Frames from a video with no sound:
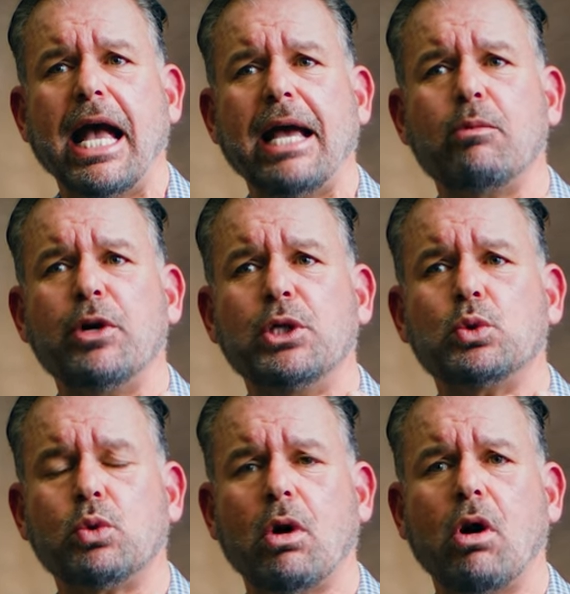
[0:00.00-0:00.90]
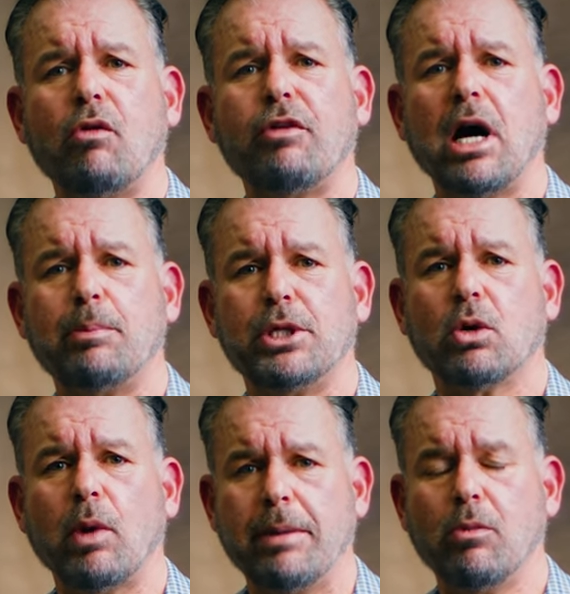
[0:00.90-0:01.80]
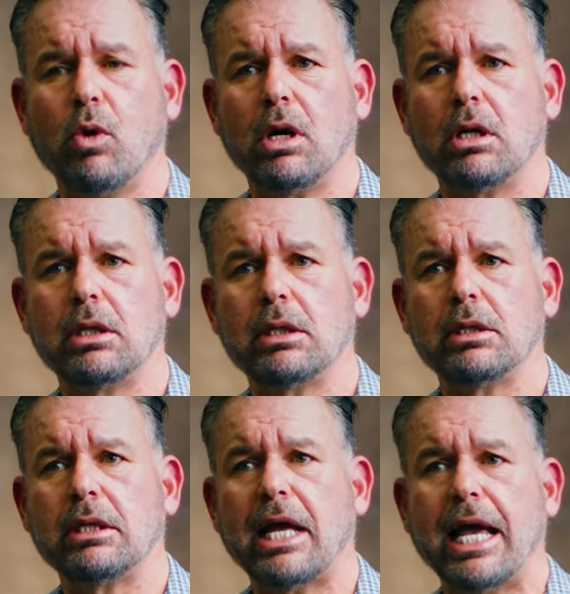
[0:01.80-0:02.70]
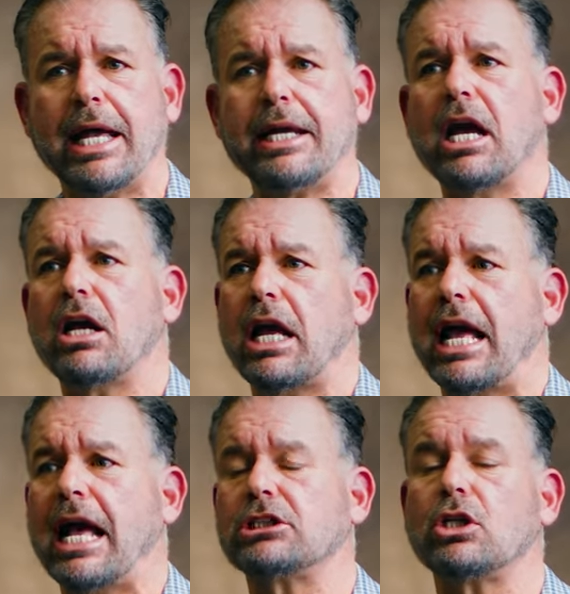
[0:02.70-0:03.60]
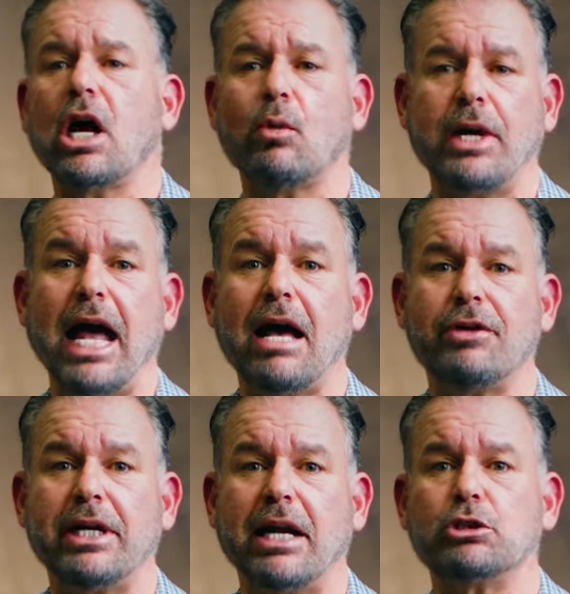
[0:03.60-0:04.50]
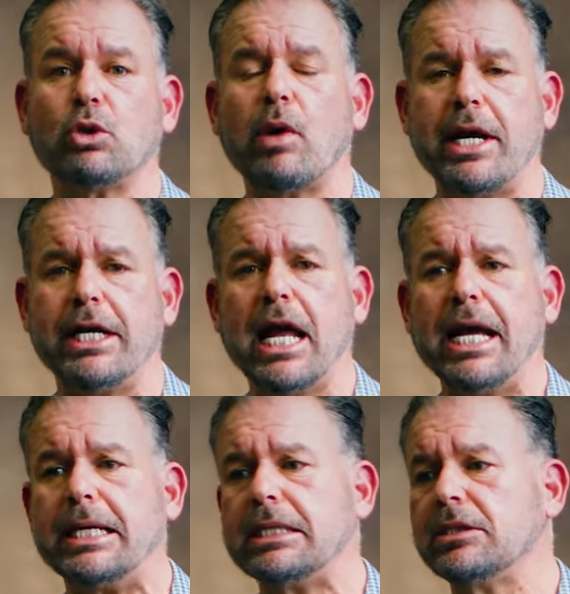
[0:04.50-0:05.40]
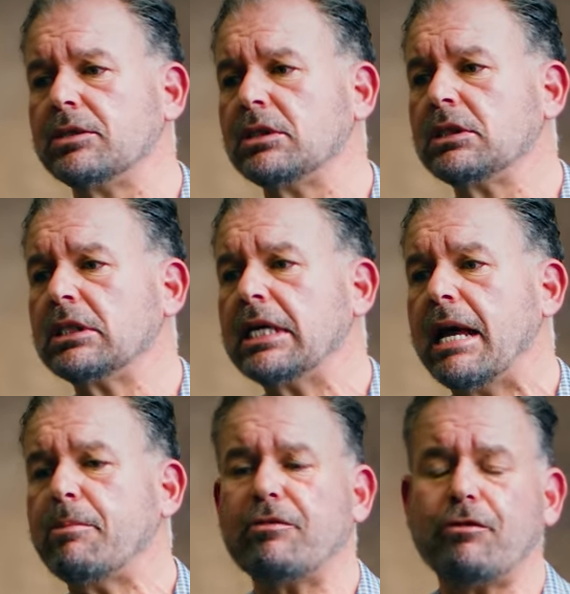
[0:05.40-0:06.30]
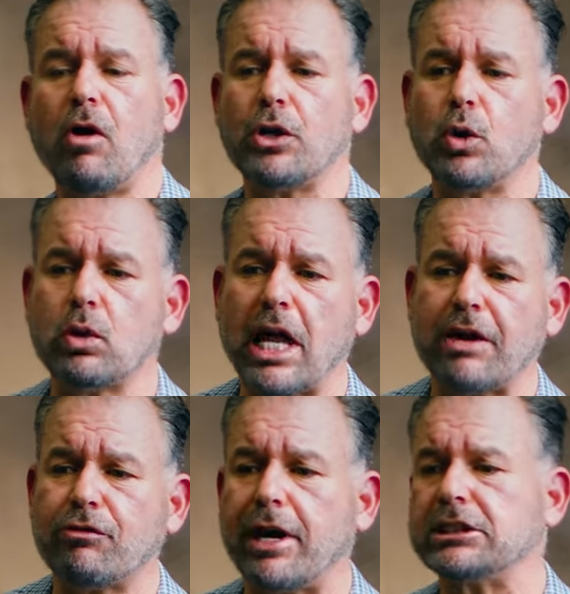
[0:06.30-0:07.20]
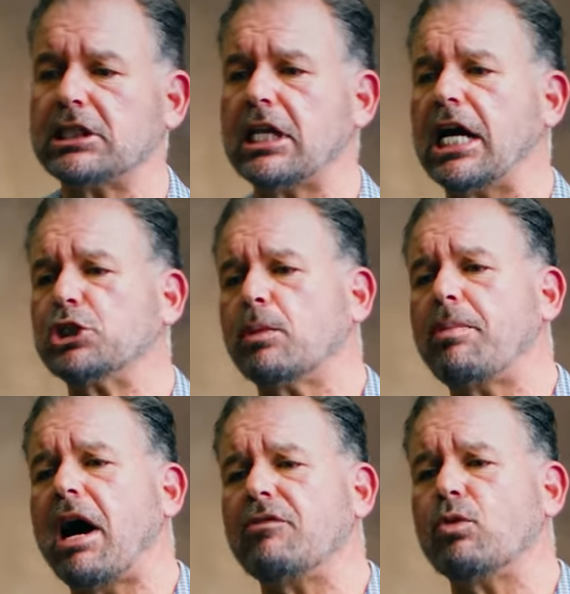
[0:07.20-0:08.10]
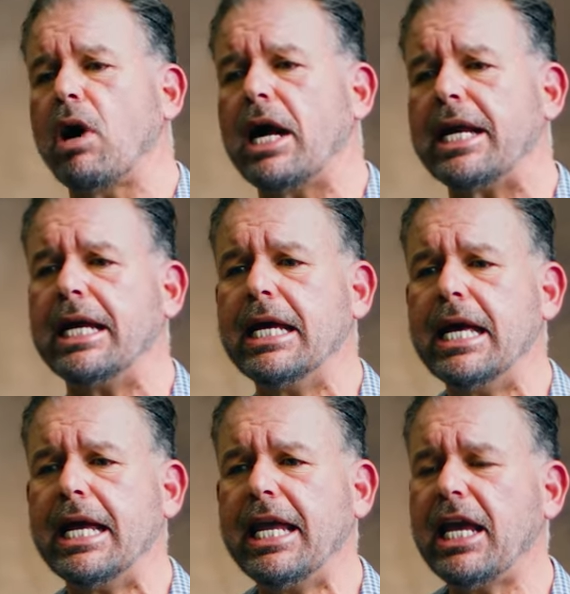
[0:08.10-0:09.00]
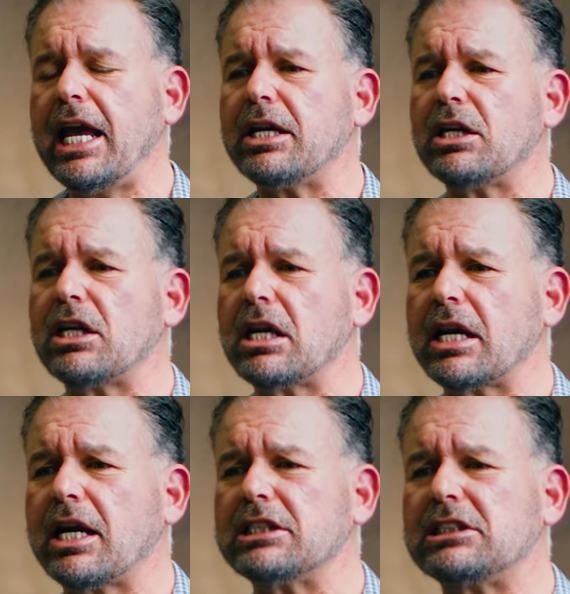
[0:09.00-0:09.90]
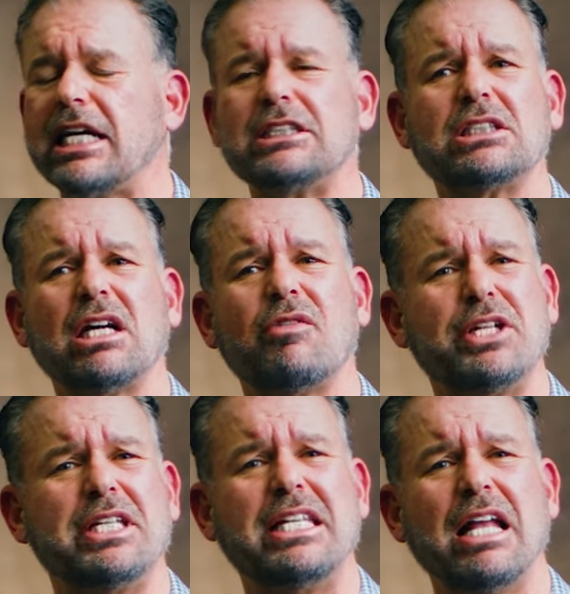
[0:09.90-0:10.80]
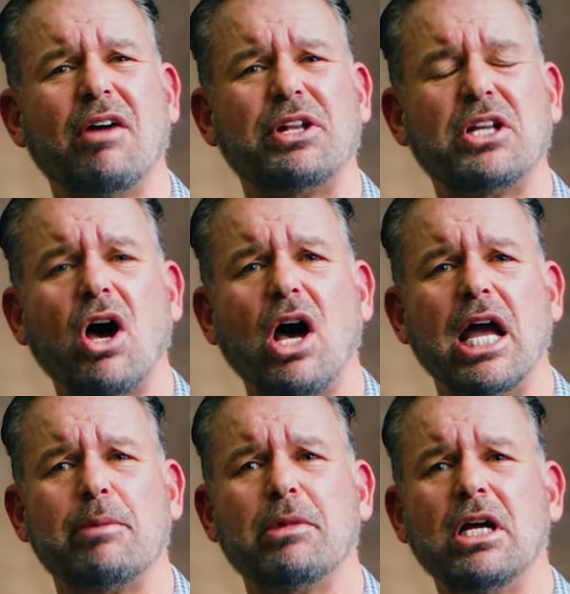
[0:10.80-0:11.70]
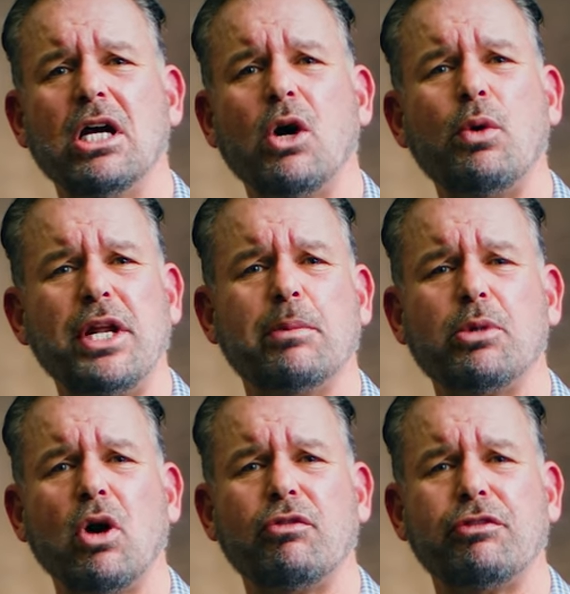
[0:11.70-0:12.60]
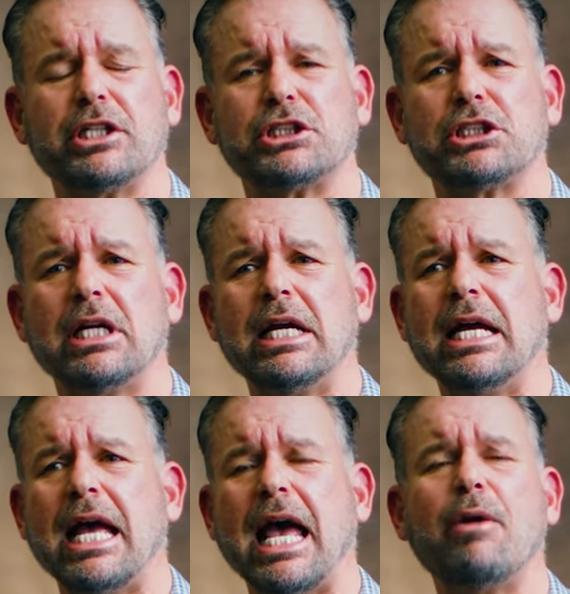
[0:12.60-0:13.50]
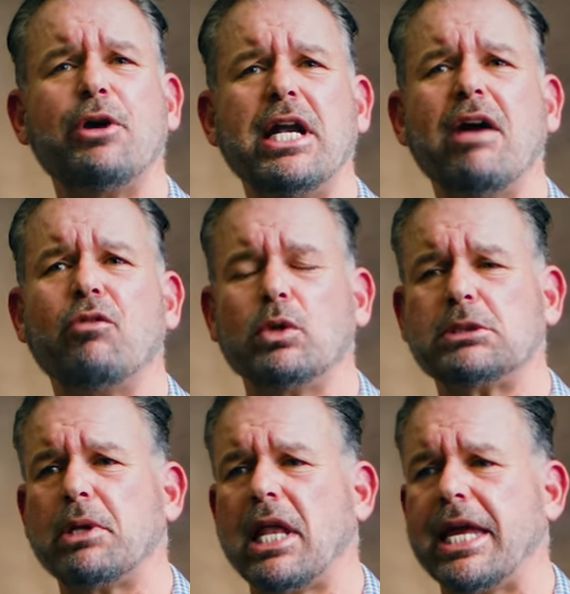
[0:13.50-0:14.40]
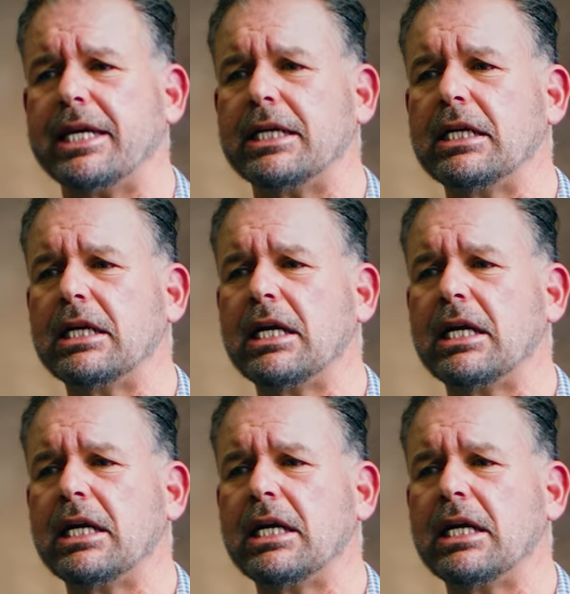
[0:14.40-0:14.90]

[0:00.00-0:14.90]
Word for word: And we drove up to Graymoor. And as luck would have it, it was a rainy night. And my father, who liked Frank Sinatra, Pavarotti, he had cassettes of the, of the time Hootie and the Blowfish. Aaron Neville was playing.